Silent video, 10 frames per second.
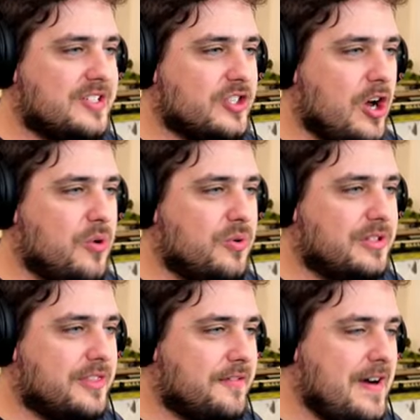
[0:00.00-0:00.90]
so
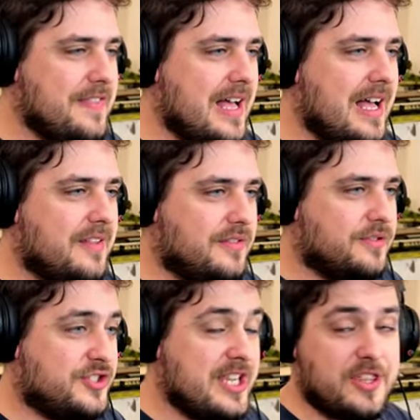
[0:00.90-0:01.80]
the fact that
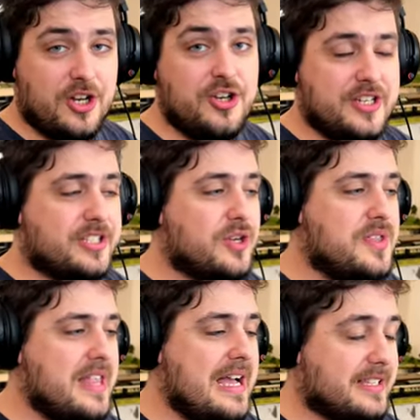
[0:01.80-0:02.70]
Sutherland is
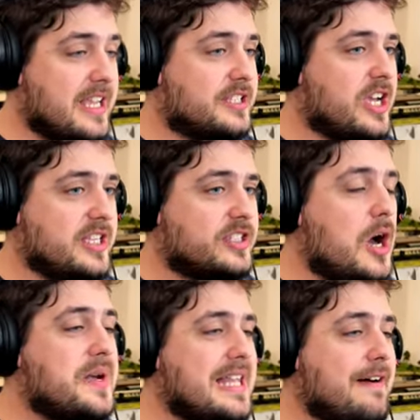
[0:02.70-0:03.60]
doing that is, is, is
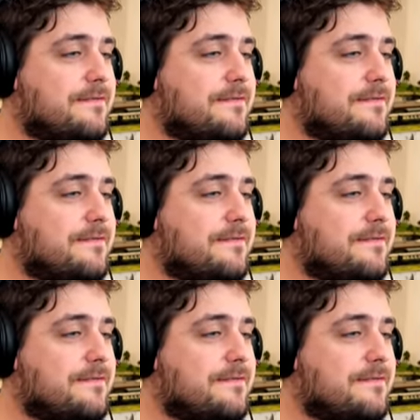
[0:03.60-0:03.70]
going that